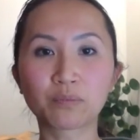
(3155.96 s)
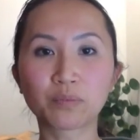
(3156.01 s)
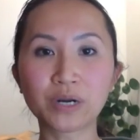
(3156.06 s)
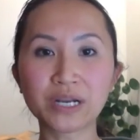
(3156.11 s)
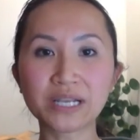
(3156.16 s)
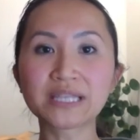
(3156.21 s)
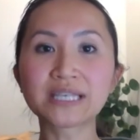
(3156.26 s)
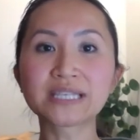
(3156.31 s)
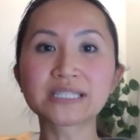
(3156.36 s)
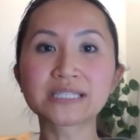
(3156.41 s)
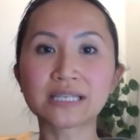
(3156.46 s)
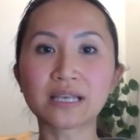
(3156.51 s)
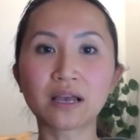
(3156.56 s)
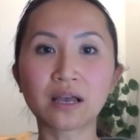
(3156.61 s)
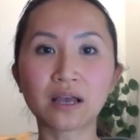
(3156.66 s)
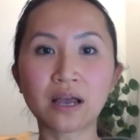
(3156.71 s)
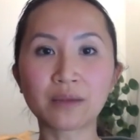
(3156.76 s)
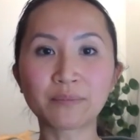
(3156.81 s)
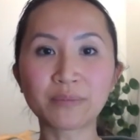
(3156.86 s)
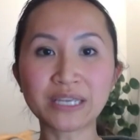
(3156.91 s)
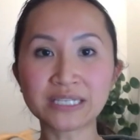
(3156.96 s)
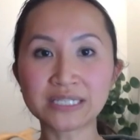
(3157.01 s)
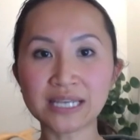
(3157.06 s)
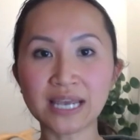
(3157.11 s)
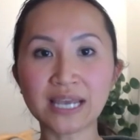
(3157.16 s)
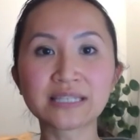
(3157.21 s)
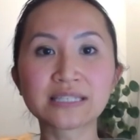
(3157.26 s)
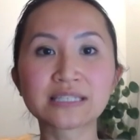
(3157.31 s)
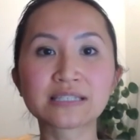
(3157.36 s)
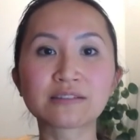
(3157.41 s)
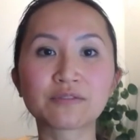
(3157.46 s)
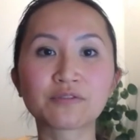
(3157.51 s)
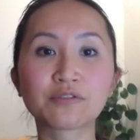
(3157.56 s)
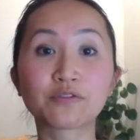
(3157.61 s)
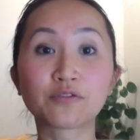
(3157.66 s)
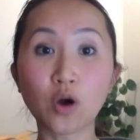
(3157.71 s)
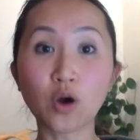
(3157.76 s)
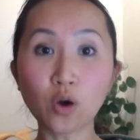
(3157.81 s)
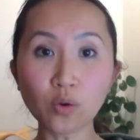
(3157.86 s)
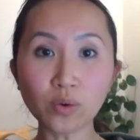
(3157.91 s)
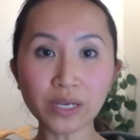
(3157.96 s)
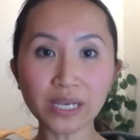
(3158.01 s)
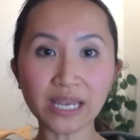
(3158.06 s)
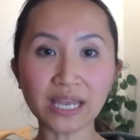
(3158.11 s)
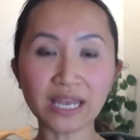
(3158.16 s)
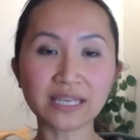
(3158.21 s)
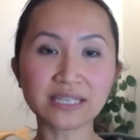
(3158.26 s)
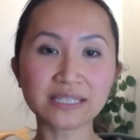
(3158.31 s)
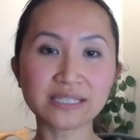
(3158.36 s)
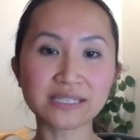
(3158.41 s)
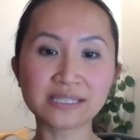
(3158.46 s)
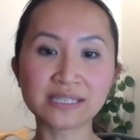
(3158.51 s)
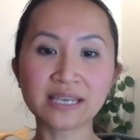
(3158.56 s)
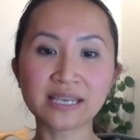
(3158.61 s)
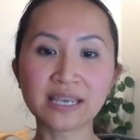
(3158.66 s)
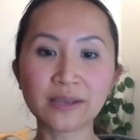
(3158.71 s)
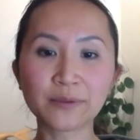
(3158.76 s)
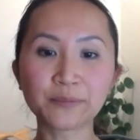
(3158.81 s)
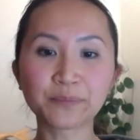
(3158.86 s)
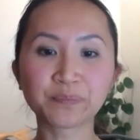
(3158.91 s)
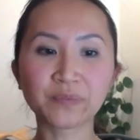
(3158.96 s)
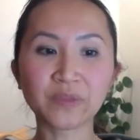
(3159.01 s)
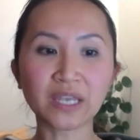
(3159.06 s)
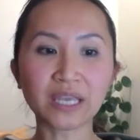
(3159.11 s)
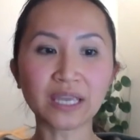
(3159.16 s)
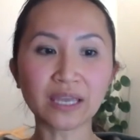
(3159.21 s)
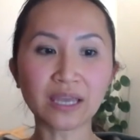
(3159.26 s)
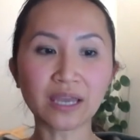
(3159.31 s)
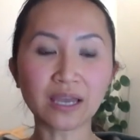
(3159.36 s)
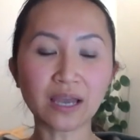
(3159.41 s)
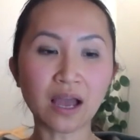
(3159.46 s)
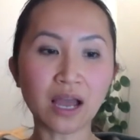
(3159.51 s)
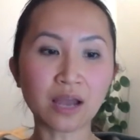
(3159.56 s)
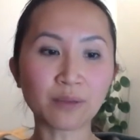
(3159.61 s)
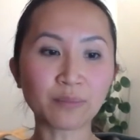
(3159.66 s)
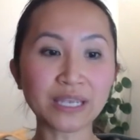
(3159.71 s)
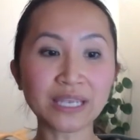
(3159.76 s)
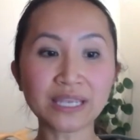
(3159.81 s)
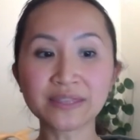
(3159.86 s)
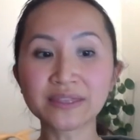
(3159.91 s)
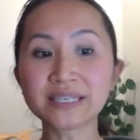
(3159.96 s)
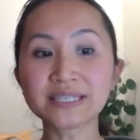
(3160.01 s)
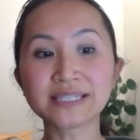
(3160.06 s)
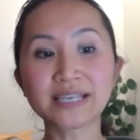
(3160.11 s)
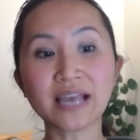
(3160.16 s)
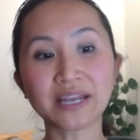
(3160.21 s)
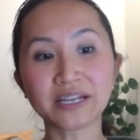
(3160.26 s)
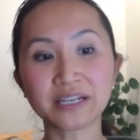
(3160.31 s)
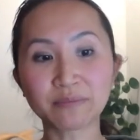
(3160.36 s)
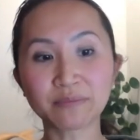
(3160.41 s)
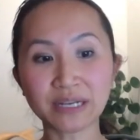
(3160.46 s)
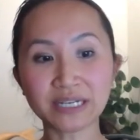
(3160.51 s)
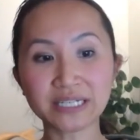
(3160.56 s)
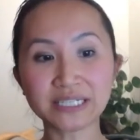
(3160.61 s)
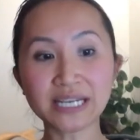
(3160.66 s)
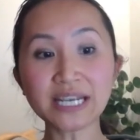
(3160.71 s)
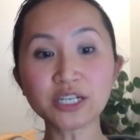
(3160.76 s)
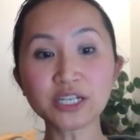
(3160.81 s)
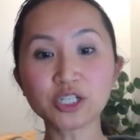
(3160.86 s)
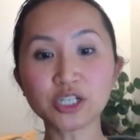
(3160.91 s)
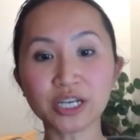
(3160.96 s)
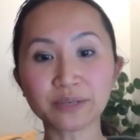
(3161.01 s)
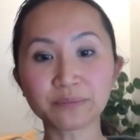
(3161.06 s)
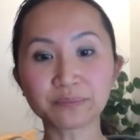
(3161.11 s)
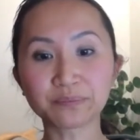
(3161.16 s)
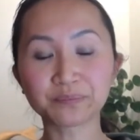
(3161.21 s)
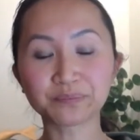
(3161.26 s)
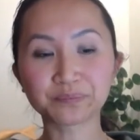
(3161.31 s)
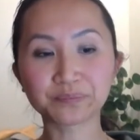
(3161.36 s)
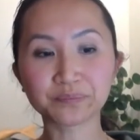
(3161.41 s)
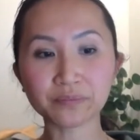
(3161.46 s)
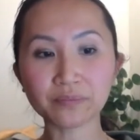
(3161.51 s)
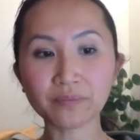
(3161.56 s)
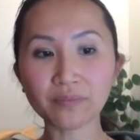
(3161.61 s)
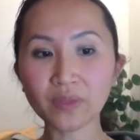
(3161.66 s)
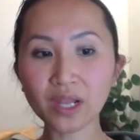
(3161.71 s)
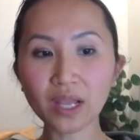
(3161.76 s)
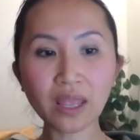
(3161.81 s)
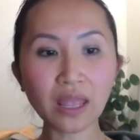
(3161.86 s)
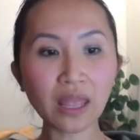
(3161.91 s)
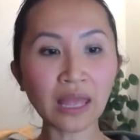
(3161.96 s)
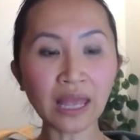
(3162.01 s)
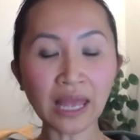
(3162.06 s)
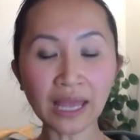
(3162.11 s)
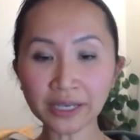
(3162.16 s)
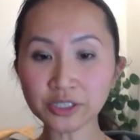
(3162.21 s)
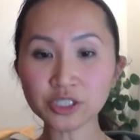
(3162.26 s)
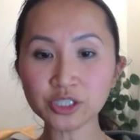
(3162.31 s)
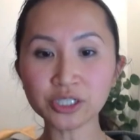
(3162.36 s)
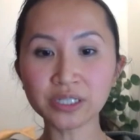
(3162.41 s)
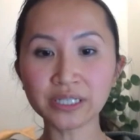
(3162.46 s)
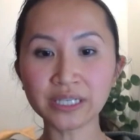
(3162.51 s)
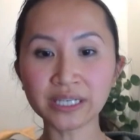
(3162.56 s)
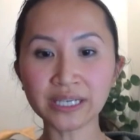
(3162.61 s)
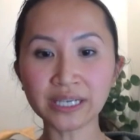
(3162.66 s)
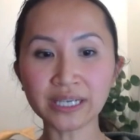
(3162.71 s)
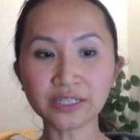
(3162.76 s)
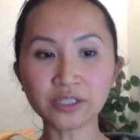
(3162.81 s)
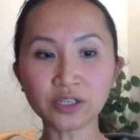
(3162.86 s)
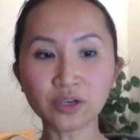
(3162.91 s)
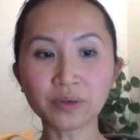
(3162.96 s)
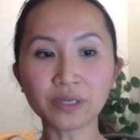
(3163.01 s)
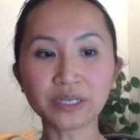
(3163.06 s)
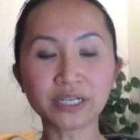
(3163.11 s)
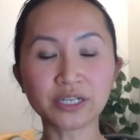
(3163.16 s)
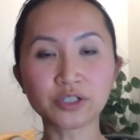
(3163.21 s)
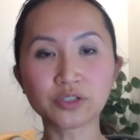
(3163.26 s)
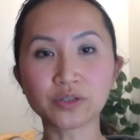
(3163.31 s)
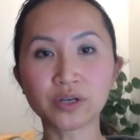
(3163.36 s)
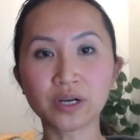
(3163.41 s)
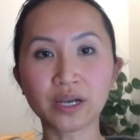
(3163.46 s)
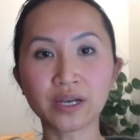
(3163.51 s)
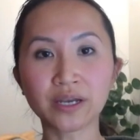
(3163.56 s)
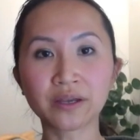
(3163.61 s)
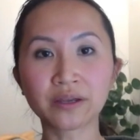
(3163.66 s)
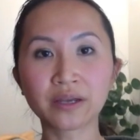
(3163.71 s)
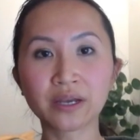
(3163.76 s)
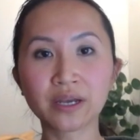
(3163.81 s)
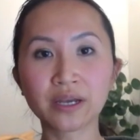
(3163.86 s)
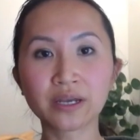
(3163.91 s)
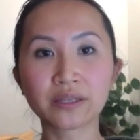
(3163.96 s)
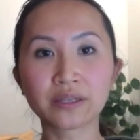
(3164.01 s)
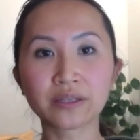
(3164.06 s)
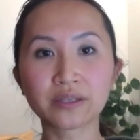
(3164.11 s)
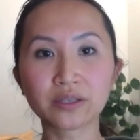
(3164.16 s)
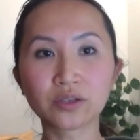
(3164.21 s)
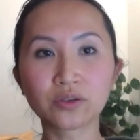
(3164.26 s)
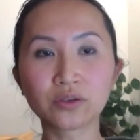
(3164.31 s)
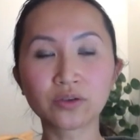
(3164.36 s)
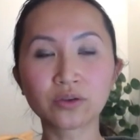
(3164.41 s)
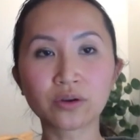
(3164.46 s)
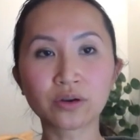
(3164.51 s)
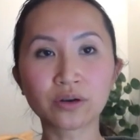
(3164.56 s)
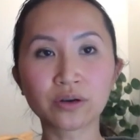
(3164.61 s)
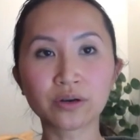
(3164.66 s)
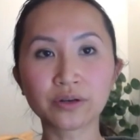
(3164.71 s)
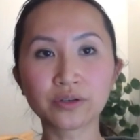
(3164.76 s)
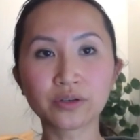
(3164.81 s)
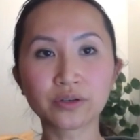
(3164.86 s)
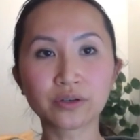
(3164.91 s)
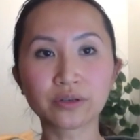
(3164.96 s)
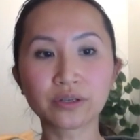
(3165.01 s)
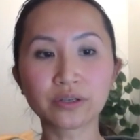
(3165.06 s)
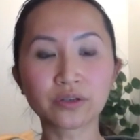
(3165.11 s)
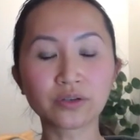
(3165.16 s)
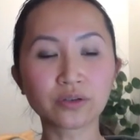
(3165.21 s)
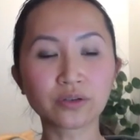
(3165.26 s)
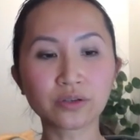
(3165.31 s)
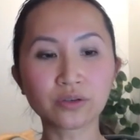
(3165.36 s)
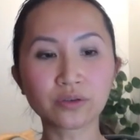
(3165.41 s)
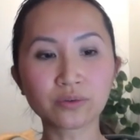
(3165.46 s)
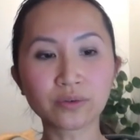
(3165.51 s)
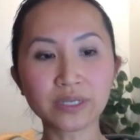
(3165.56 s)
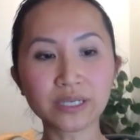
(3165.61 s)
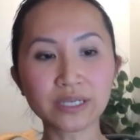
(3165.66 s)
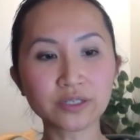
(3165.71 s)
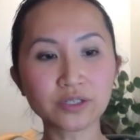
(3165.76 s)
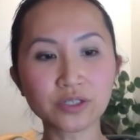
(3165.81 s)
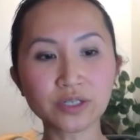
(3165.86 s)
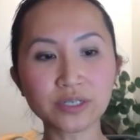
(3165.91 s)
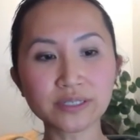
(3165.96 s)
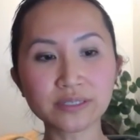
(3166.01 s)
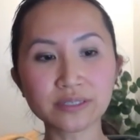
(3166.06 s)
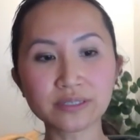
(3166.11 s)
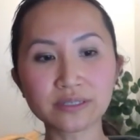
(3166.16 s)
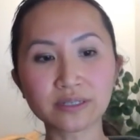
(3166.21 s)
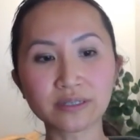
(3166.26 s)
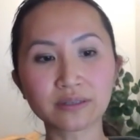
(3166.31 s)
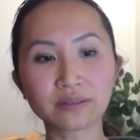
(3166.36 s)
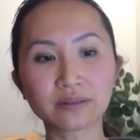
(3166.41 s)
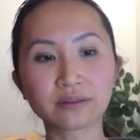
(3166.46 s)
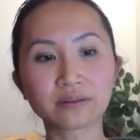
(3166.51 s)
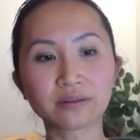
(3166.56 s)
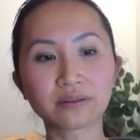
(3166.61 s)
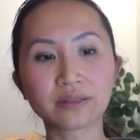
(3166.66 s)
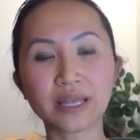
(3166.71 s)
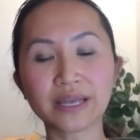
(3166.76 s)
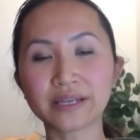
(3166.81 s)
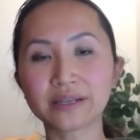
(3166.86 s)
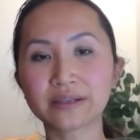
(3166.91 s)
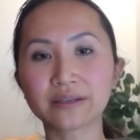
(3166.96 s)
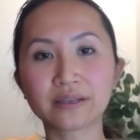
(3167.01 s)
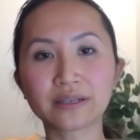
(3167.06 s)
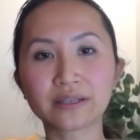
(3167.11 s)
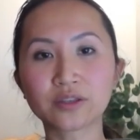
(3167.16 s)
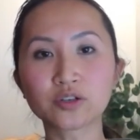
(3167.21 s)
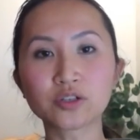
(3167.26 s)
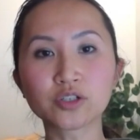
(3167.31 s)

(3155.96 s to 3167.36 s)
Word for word: bring this intense focus in this guided meditation. Actually, in yoga nidra, you can just like,